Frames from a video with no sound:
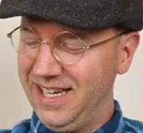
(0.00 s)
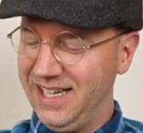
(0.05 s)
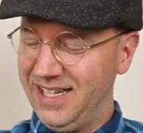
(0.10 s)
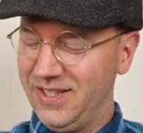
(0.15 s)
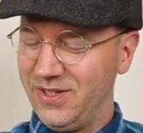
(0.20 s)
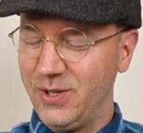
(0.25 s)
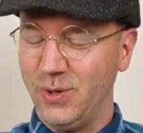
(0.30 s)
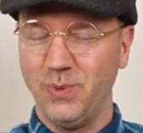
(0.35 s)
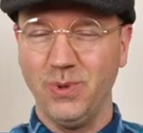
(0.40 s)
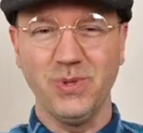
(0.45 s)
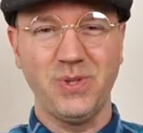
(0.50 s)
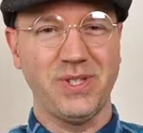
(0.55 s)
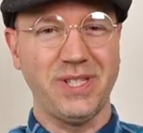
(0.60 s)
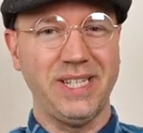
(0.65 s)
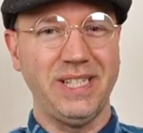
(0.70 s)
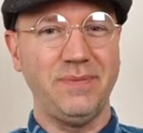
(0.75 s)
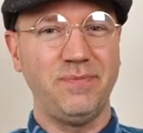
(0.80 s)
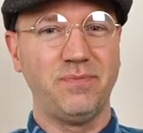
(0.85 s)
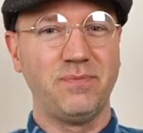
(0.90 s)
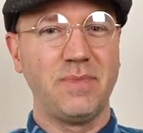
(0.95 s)
so we'll
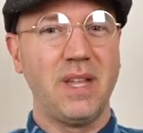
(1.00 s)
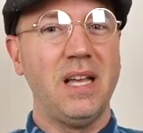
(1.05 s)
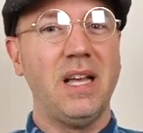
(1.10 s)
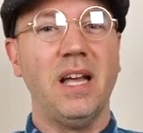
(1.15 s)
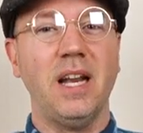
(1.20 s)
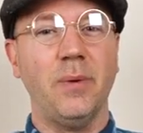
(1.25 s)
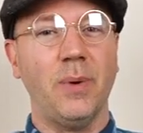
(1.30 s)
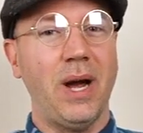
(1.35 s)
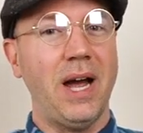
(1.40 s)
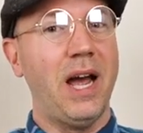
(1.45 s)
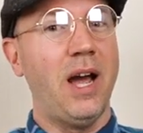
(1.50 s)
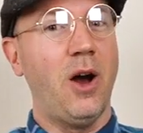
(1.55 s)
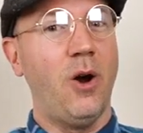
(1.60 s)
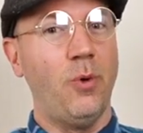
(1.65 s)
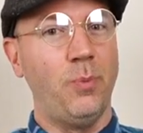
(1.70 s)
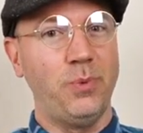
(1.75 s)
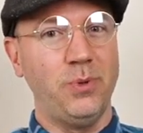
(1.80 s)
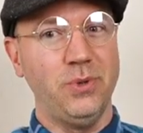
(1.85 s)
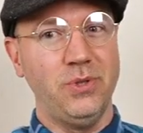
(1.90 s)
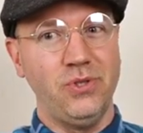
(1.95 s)
see. Anyway, I
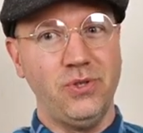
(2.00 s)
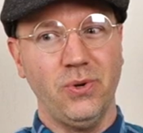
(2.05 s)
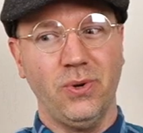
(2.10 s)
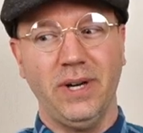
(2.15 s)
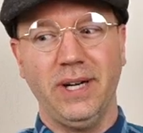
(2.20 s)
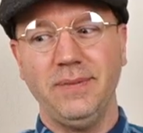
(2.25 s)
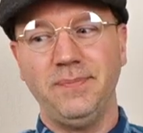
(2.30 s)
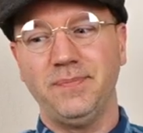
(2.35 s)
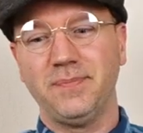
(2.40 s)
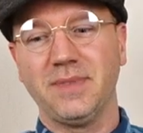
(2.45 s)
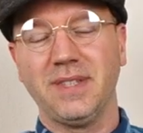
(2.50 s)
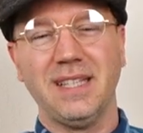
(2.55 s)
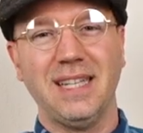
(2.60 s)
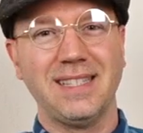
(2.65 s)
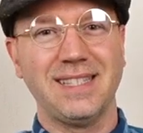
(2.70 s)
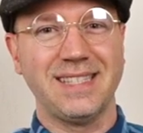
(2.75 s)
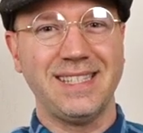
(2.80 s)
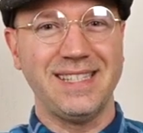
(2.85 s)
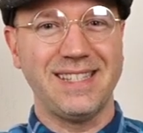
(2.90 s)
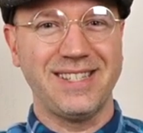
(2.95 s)
hope you enjoy.
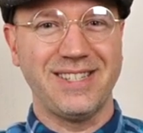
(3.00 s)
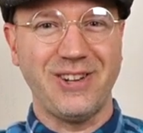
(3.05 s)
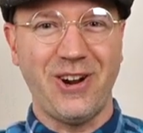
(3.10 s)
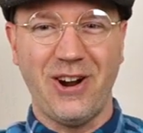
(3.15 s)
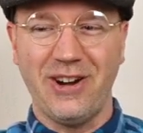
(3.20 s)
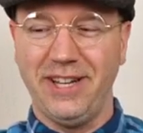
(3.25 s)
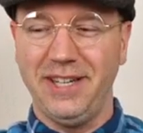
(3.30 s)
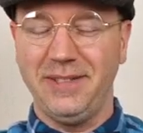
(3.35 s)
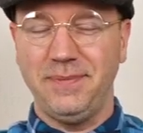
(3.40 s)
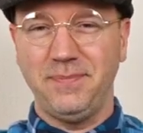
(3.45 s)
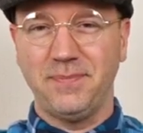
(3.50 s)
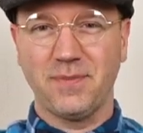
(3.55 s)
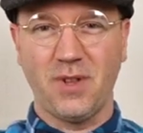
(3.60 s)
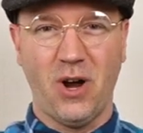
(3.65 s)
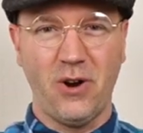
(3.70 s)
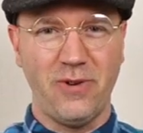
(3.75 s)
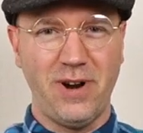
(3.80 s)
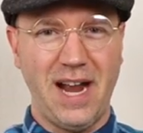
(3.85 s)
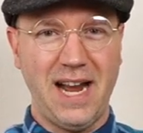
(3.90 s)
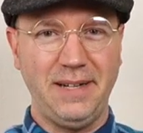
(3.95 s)
Let's get started.
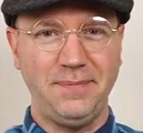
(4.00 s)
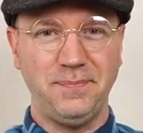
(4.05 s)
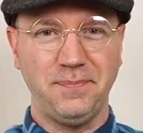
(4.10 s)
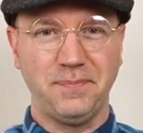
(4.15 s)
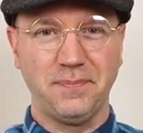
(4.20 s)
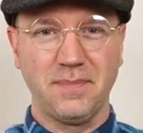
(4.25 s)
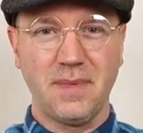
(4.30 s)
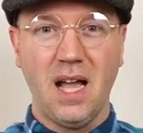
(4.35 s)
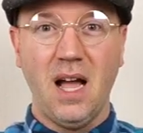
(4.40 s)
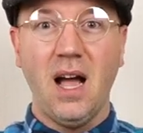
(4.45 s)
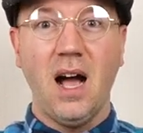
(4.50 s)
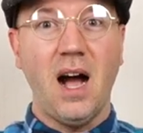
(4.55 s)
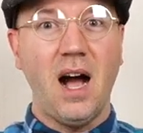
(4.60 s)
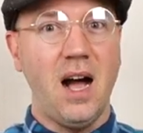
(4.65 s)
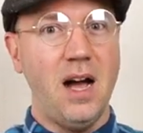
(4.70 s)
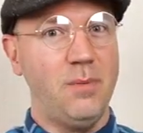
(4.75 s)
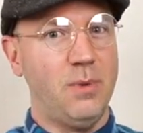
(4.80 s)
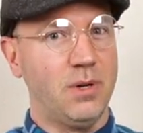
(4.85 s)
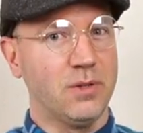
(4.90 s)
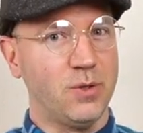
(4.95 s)
All right,
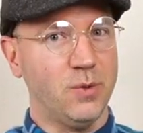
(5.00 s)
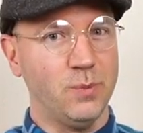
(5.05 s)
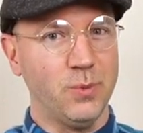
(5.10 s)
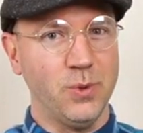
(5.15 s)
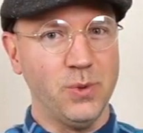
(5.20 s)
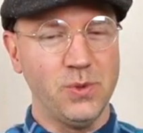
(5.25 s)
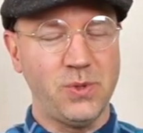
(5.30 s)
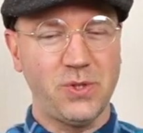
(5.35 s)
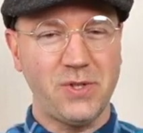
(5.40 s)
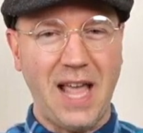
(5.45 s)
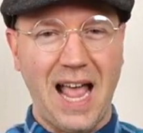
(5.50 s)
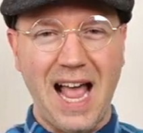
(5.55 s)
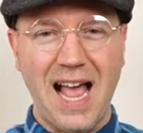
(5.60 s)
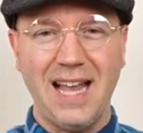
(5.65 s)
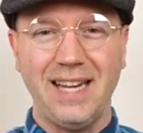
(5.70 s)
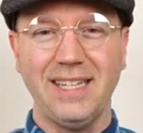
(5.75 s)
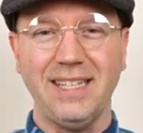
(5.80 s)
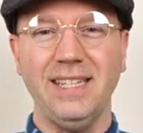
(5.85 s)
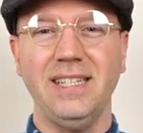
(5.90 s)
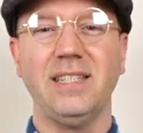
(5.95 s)
I'm Uncle Bruce,
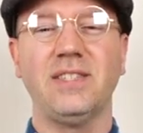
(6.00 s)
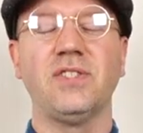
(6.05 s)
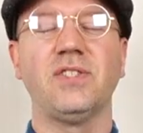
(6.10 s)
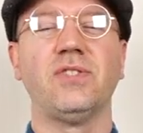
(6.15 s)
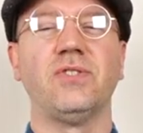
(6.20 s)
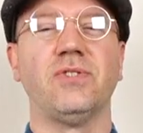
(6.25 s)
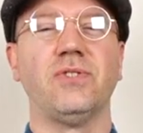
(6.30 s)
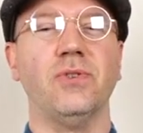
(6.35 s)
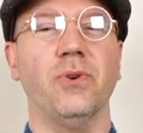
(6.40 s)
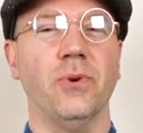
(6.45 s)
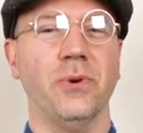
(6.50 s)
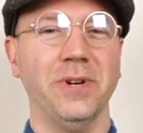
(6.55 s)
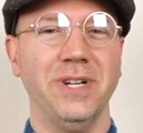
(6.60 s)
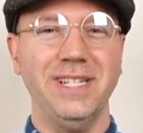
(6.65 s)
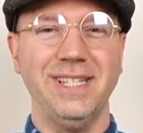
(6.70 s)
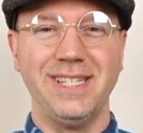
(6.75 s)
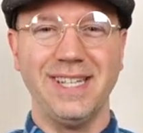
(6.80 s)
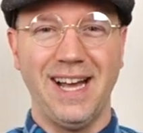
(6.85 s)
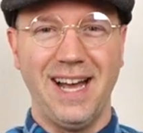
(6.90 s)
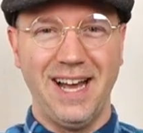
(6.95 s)
and it's story
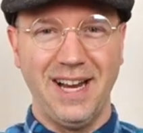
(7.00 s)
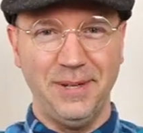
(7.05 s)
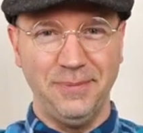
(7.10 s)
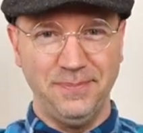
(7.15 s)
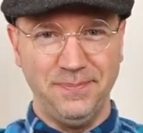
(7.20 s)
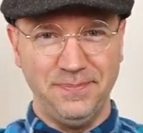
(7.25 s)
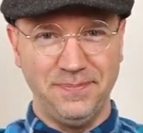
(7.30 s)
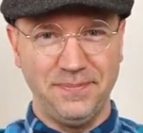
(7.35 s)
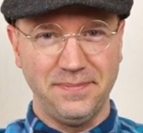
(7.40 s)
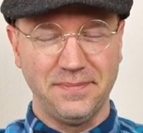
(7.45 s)
time.